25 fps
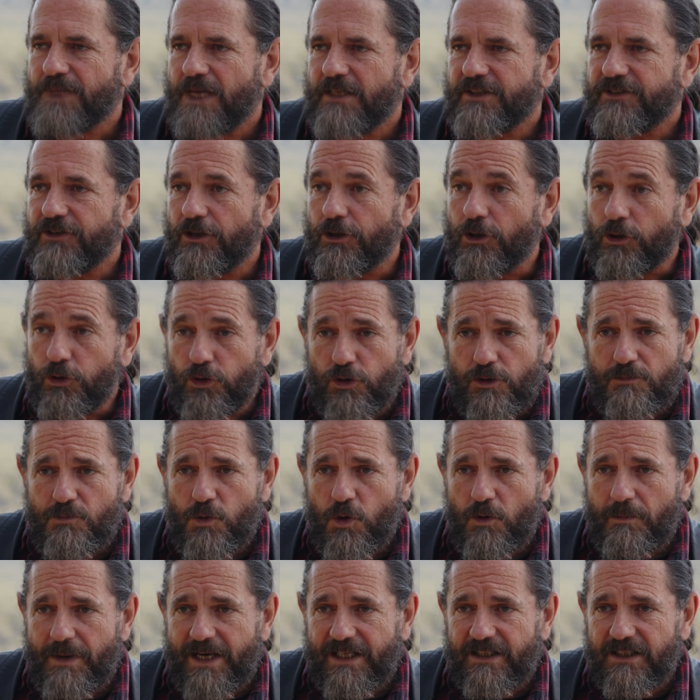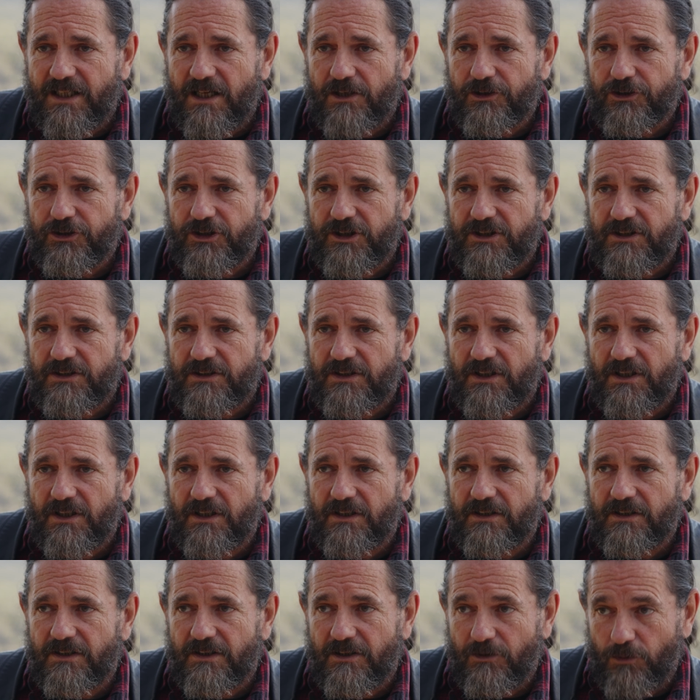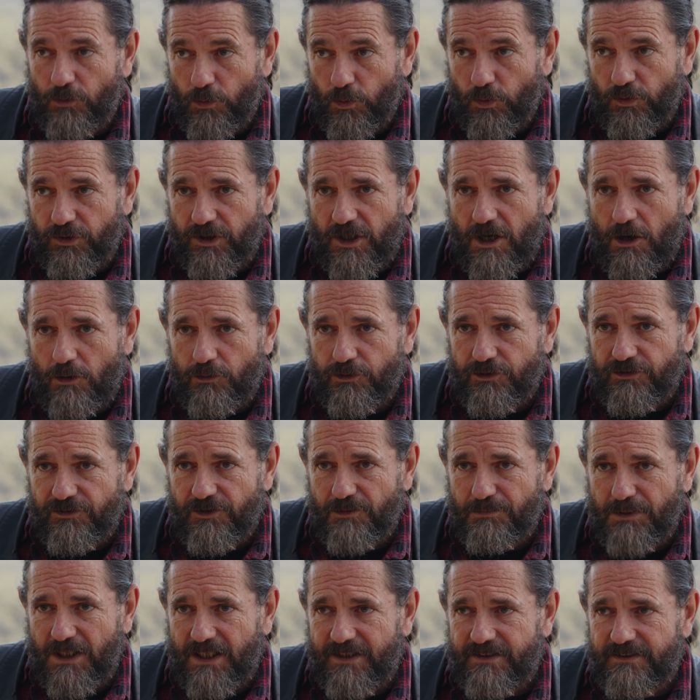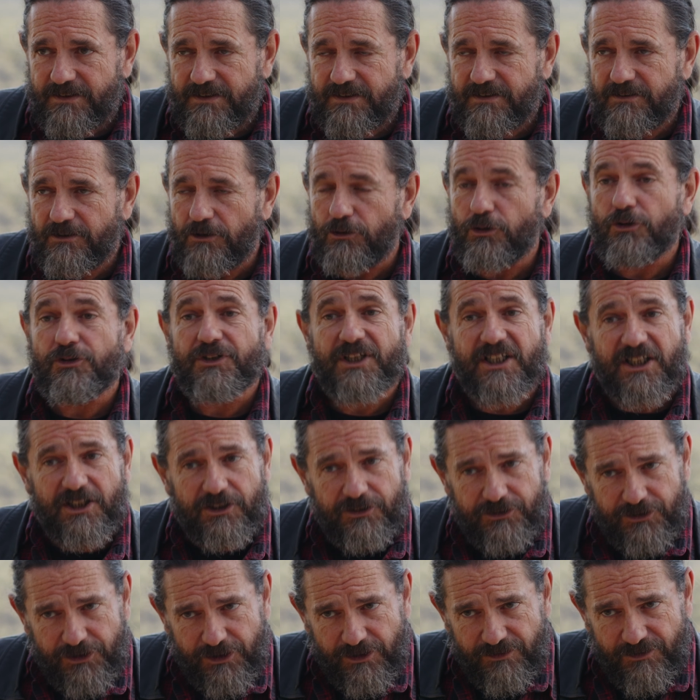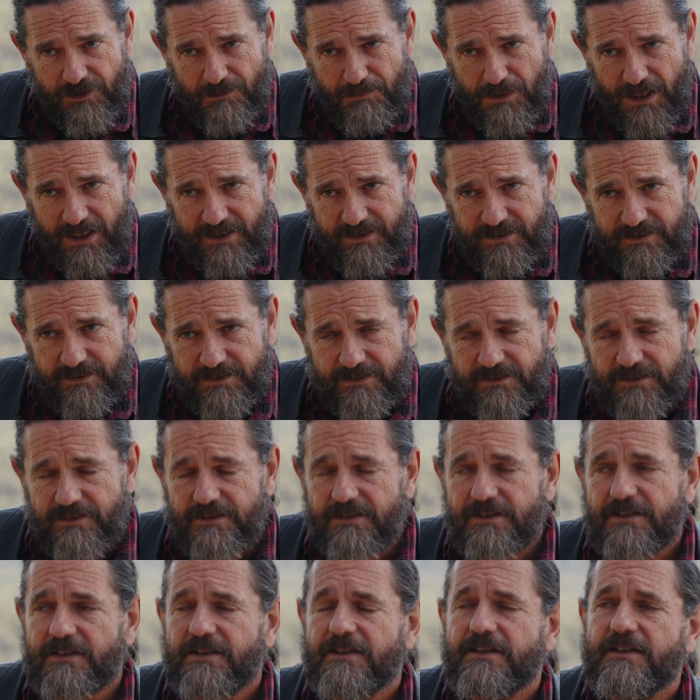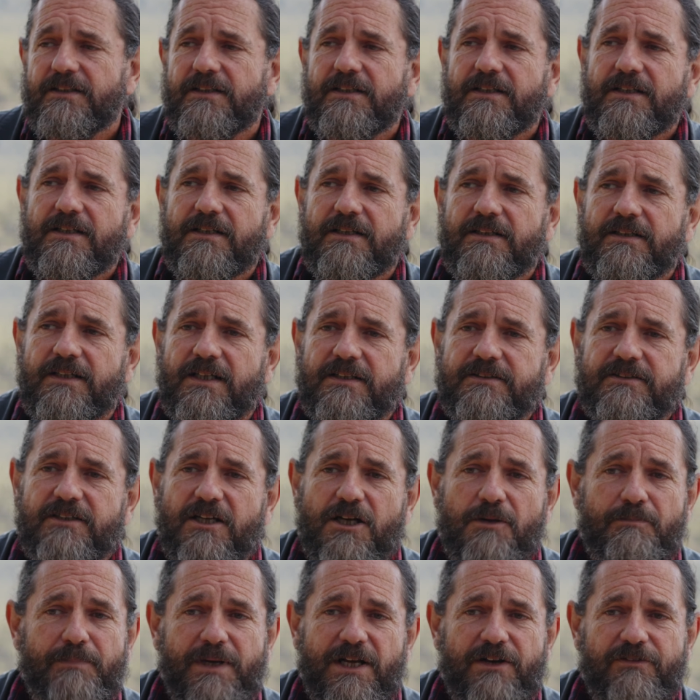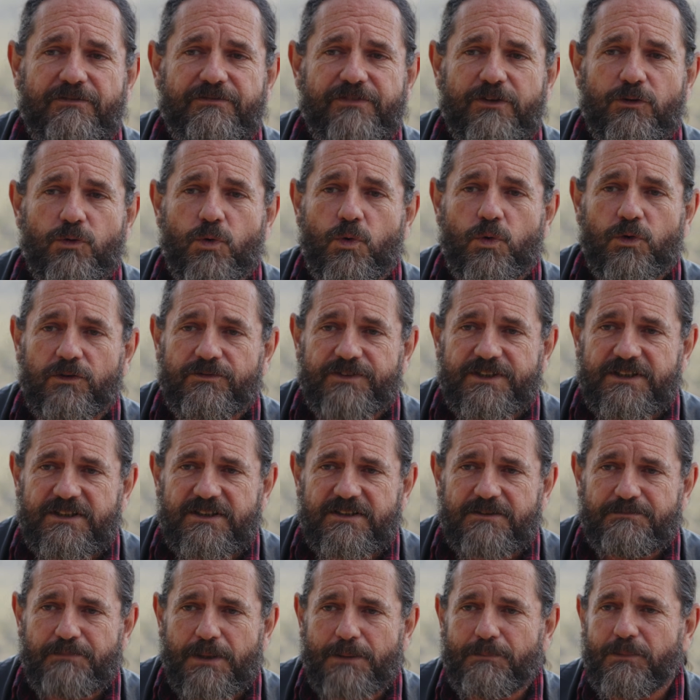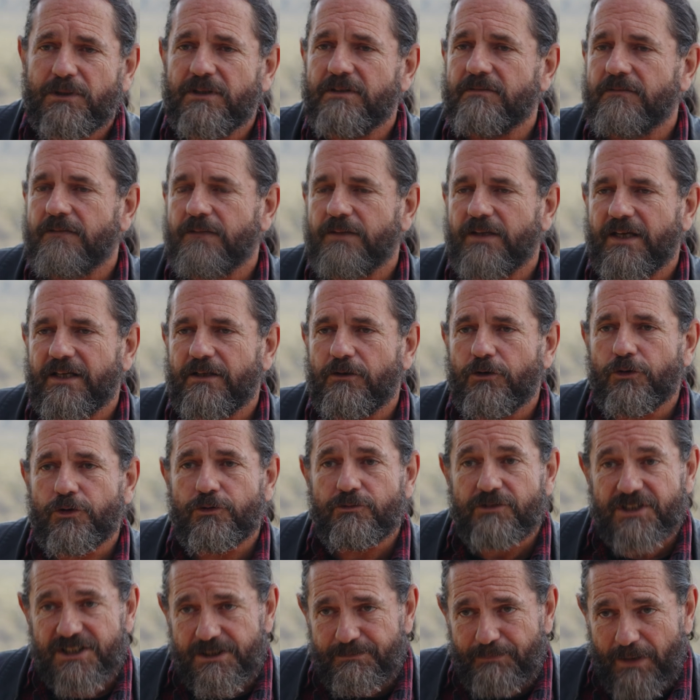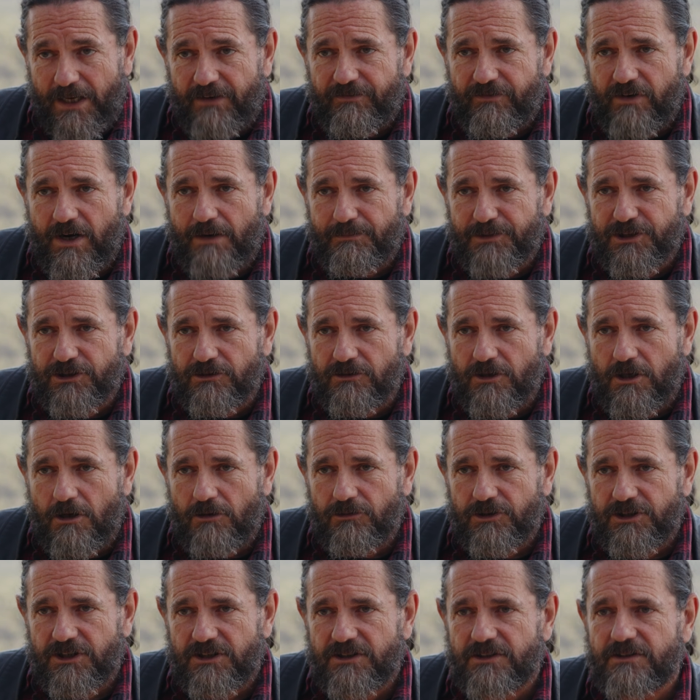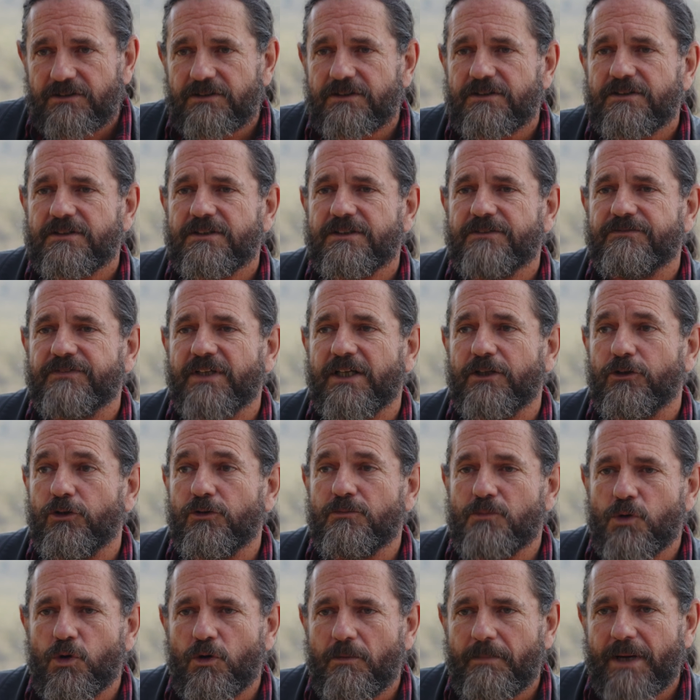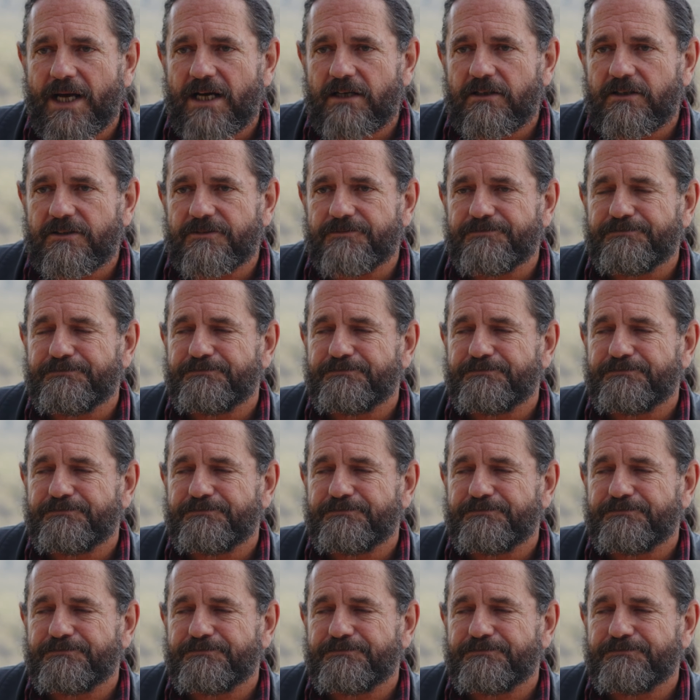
So to learn more about the country or the culture of the place, to learn the history of the place, that's going to benefit all of us. People, they learn respect for Aboriginal culture if they learn more about it.